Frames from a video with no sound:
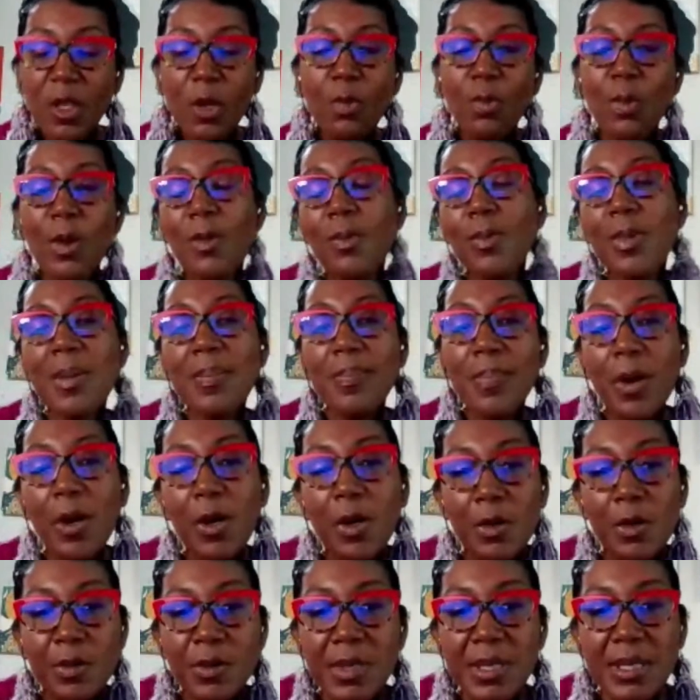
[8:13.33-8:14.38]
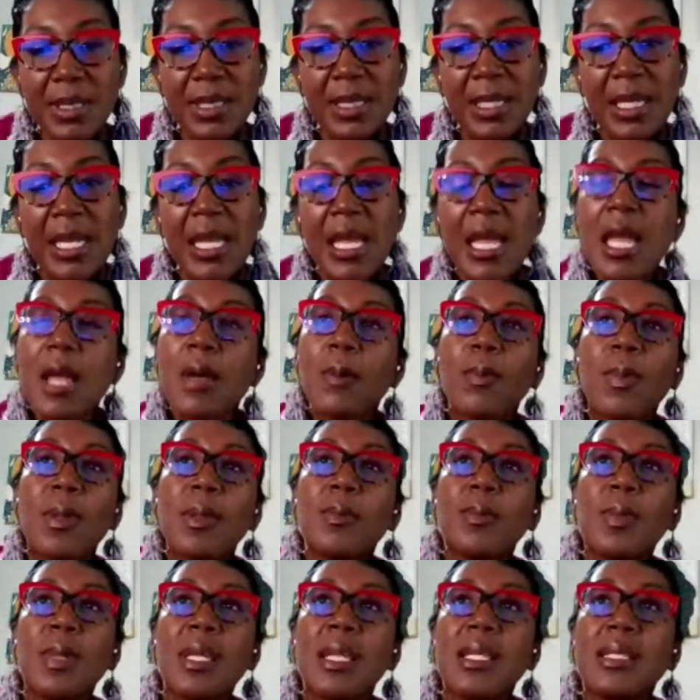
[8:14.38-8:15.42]
when we post,
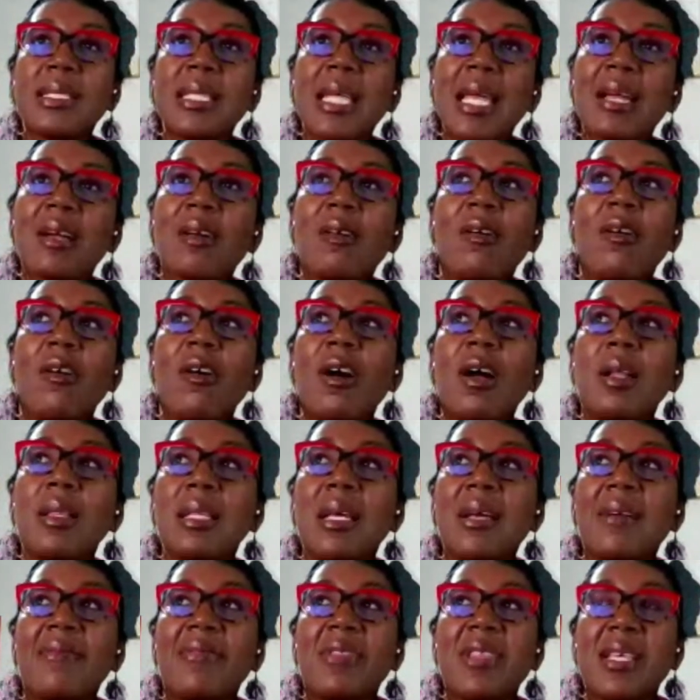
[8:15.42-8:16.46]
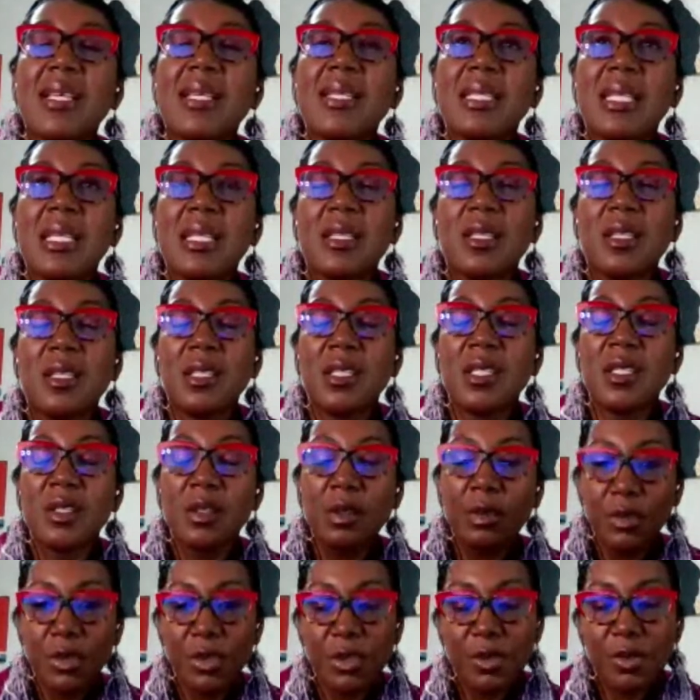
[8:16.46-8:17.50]
when we take all of this in the
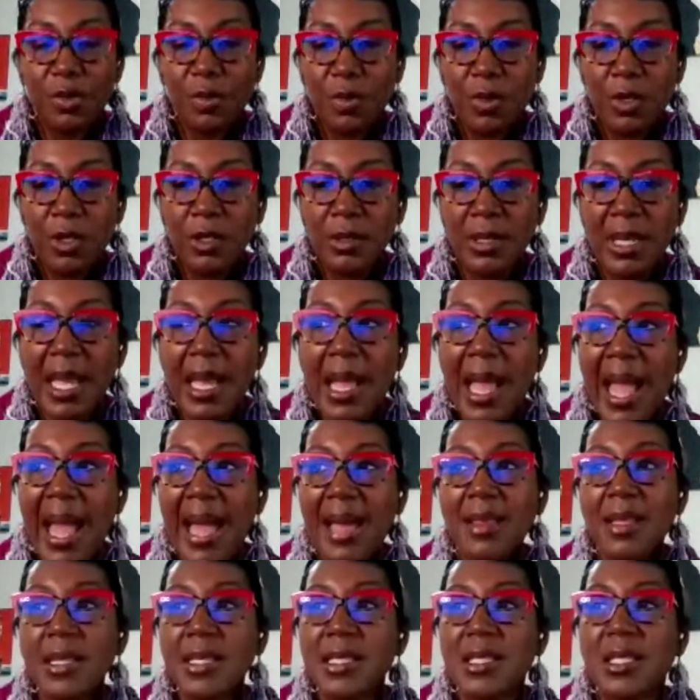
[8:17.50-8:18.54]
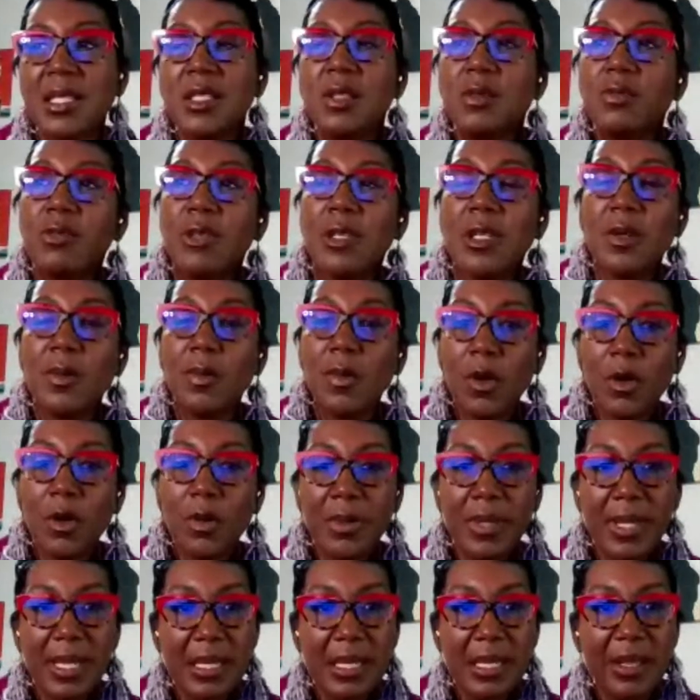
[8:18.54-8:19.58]
social world, how does this really work
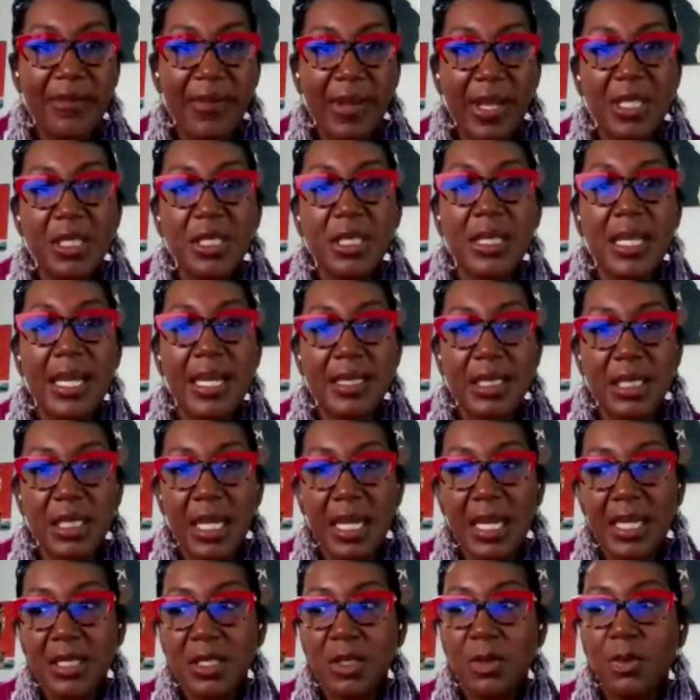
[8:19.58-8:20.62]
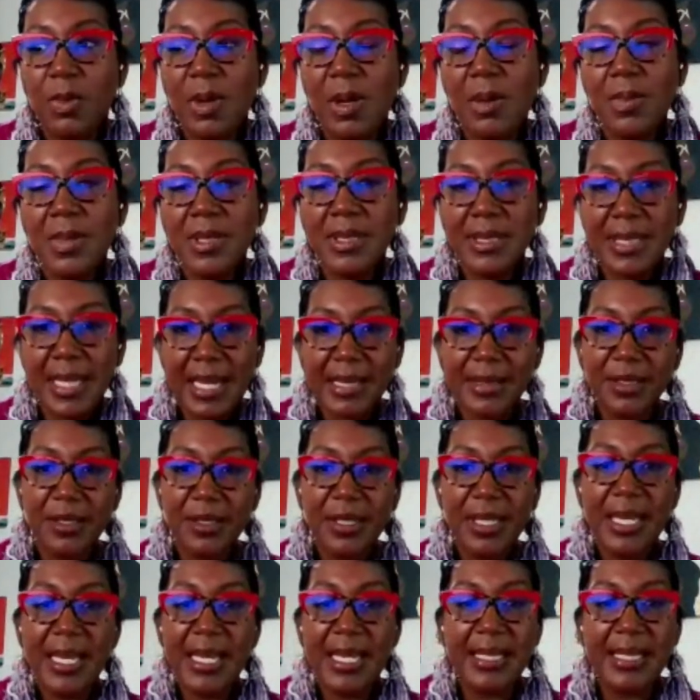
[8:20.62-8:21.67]
with innovation and education? What would Dr.
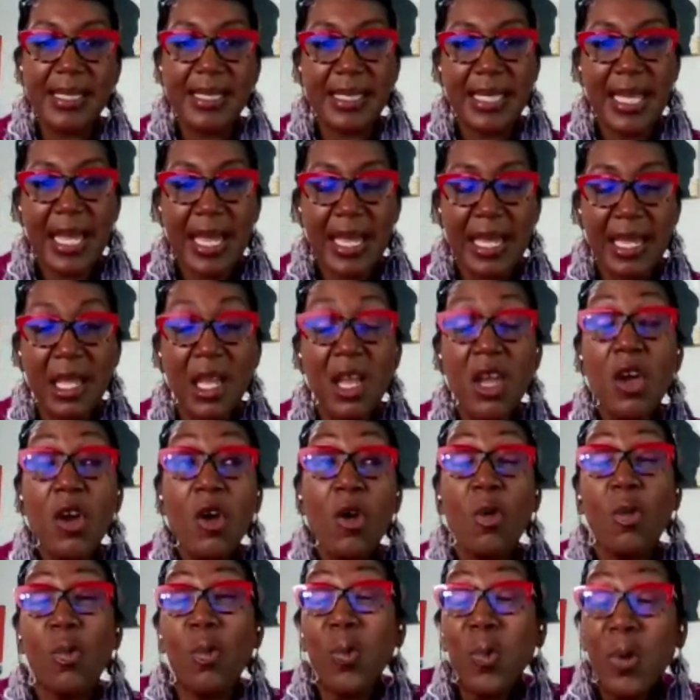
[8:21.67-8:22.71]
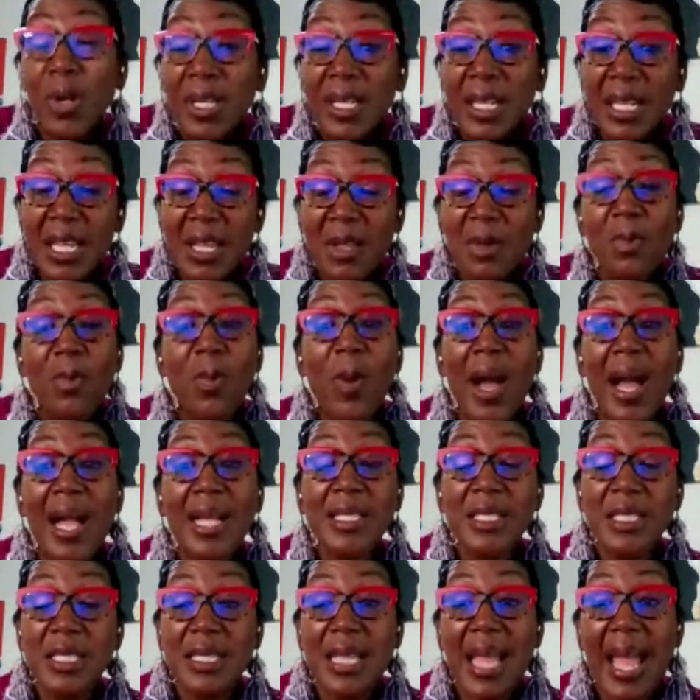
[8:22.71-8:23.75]
King say? Would he
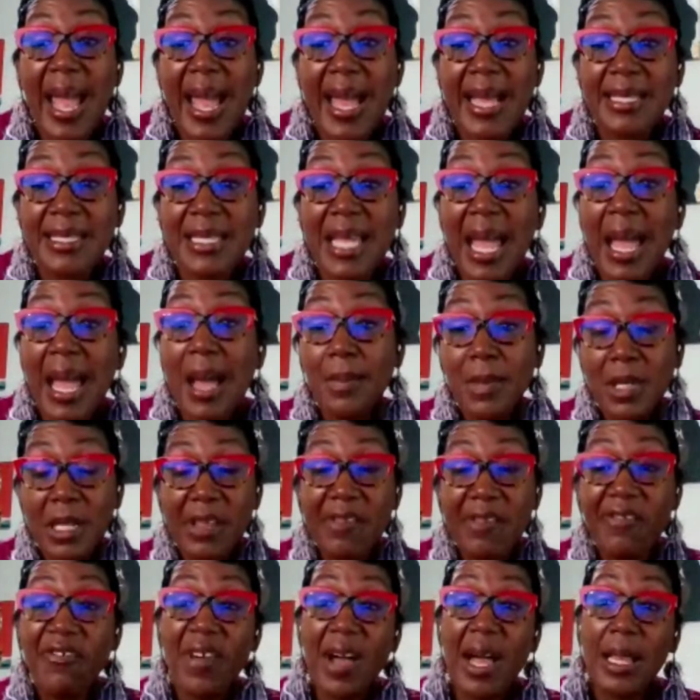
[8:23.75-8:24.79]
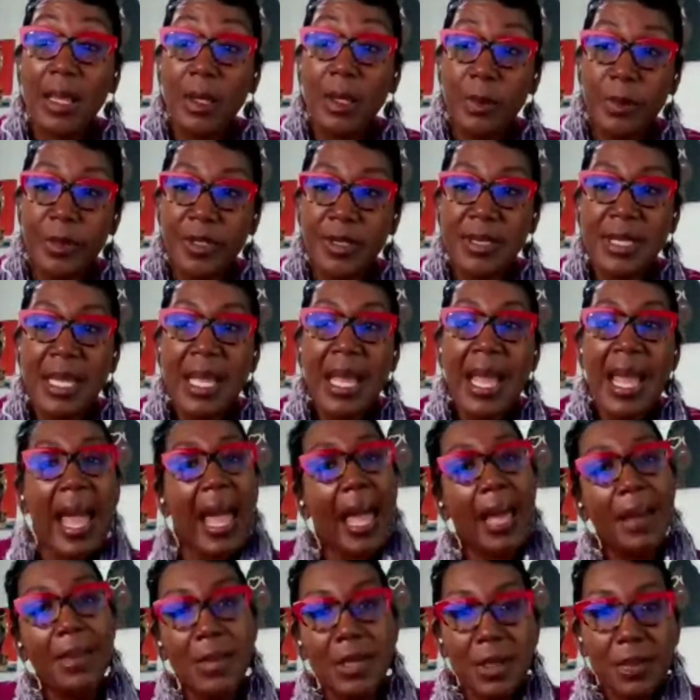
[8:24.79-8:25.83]
watch and ask how many followers,
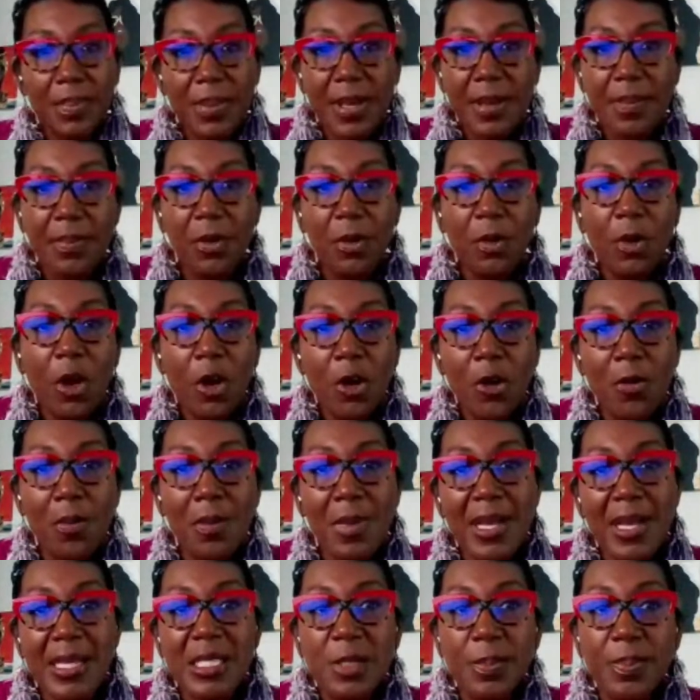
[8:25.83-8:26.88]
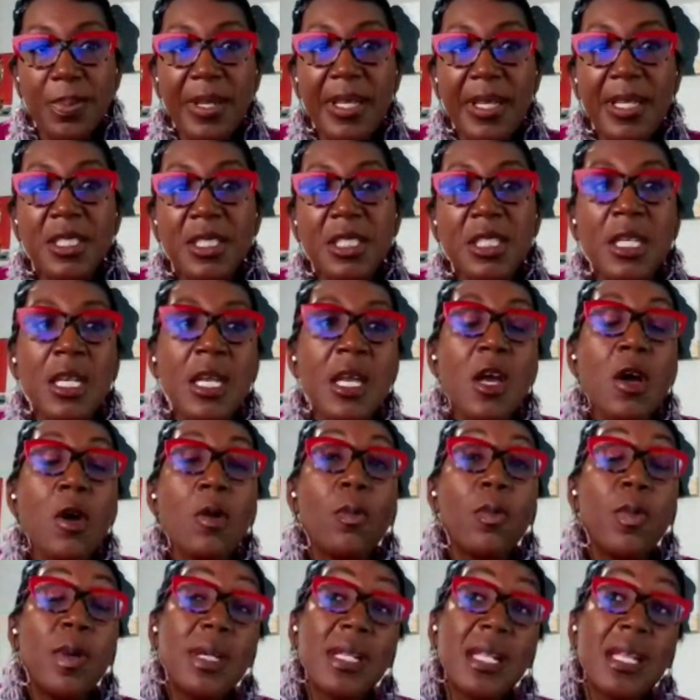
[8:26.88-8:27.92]
how many people heard my speech?
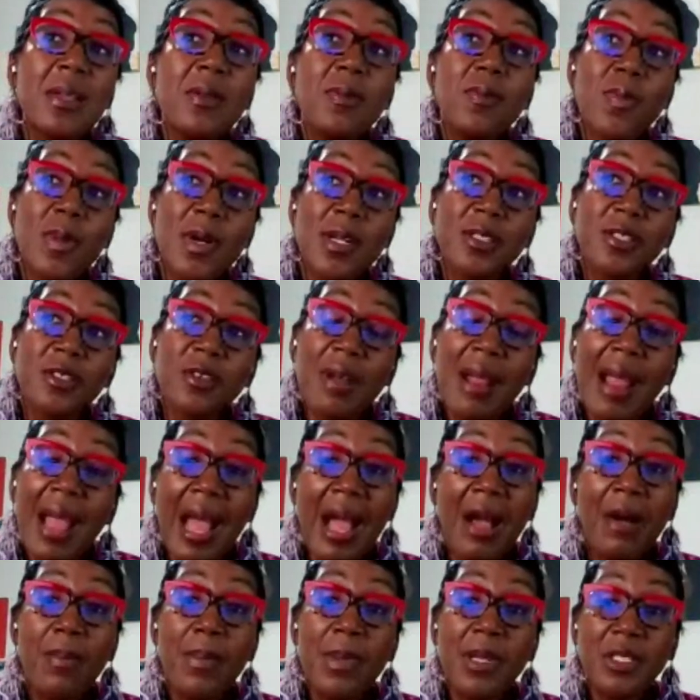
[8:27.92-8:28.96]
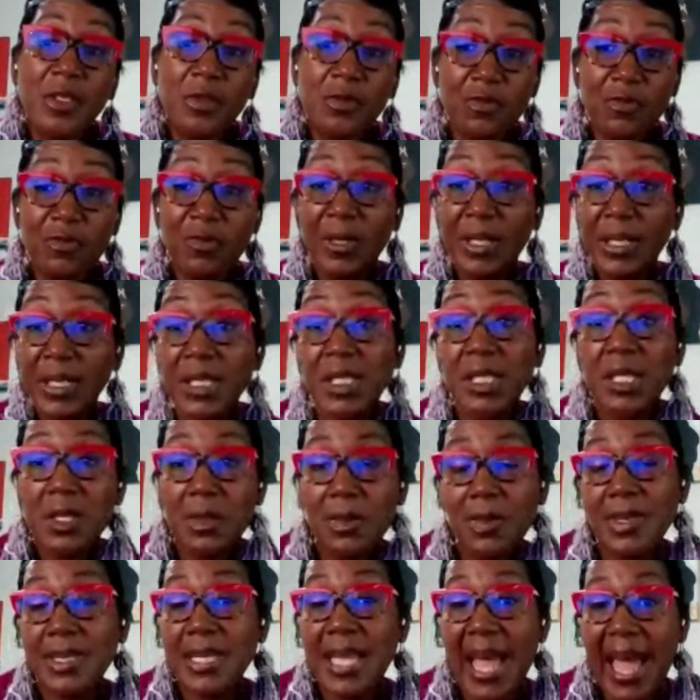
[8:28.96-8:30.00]
Would he wonder how much reach he
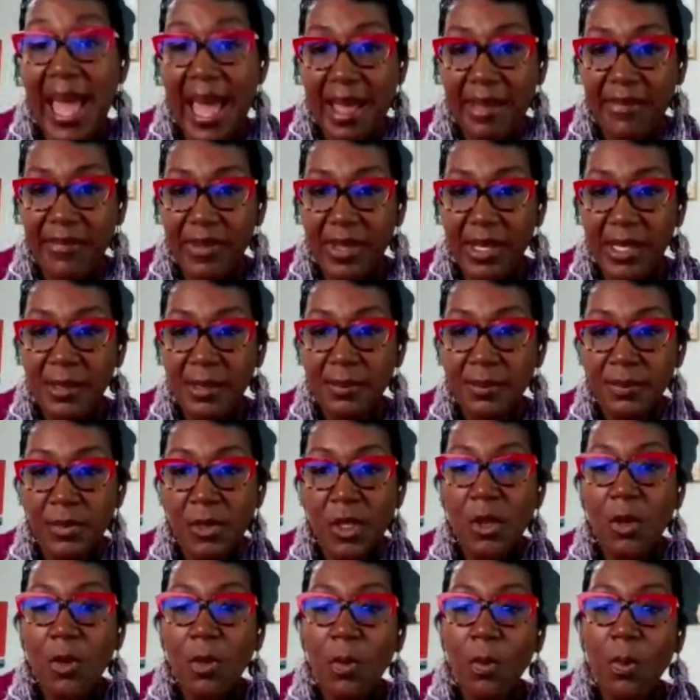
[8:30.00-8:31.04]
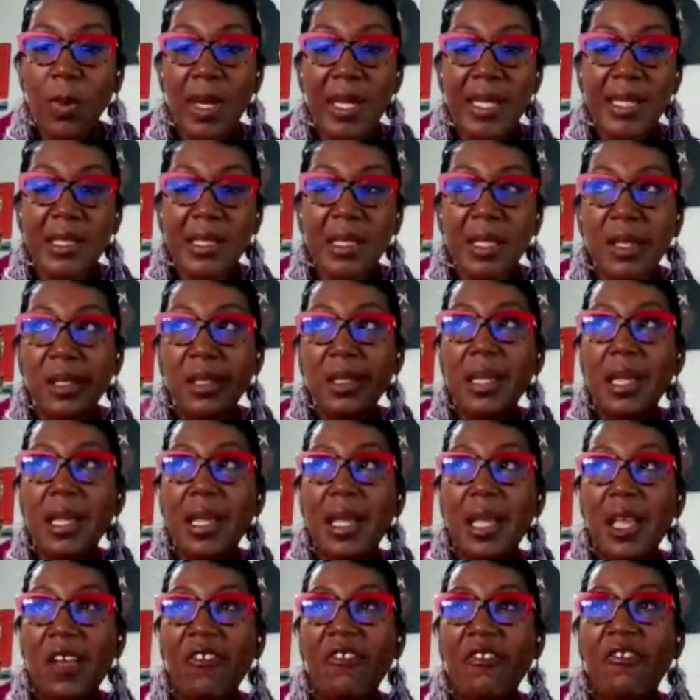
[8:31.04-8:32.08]
was having? What
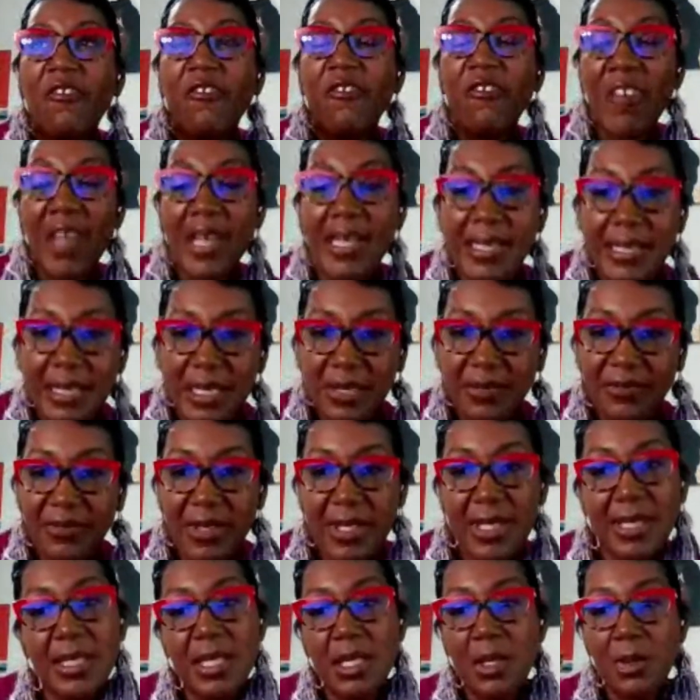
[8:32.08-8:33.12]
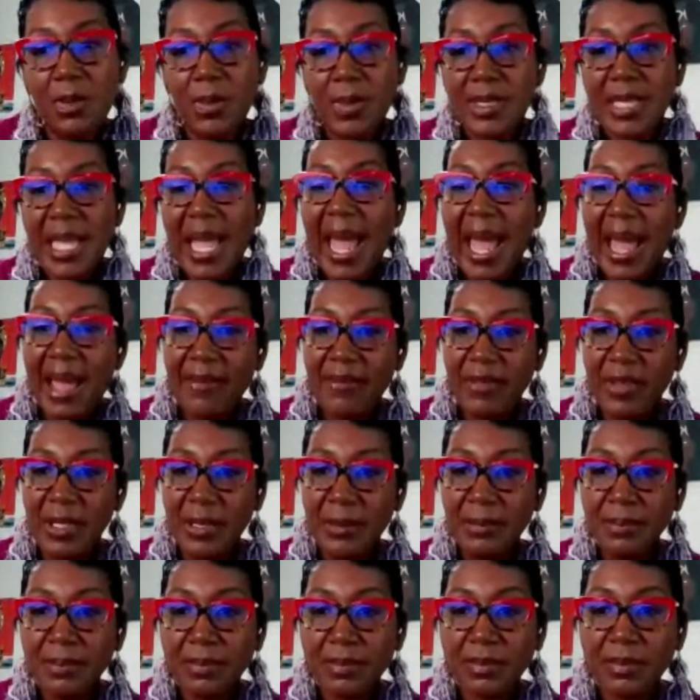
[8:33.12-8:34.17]
effectiveness he was
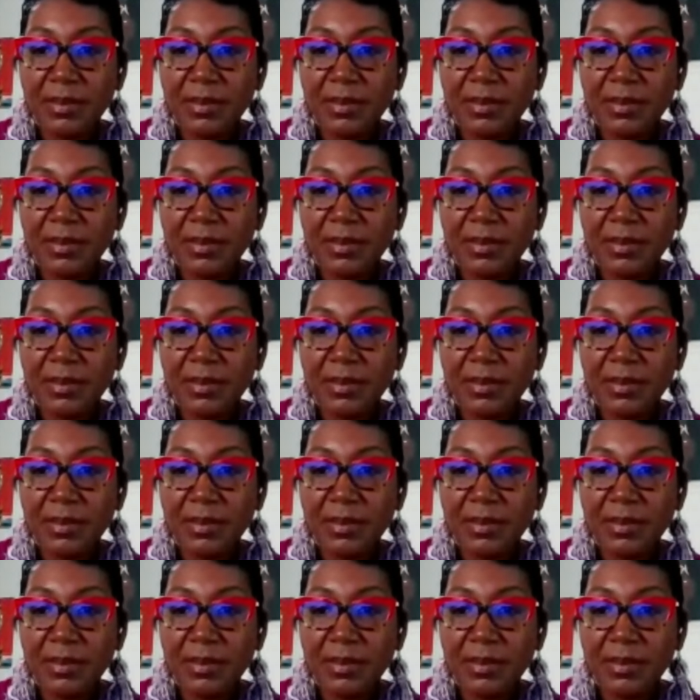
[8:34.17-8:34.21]
having?